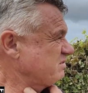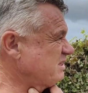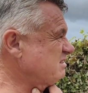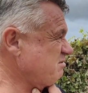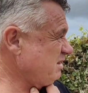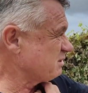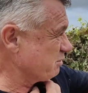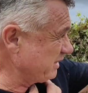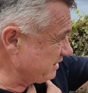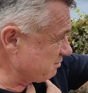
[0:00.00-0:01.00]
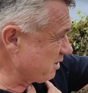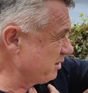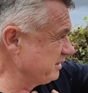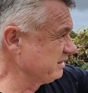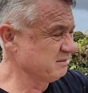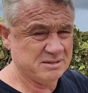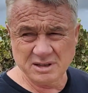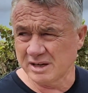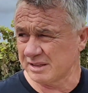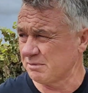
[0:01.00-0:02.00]
Just it's really the roading,
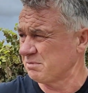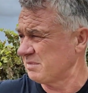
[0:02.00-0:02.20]
like the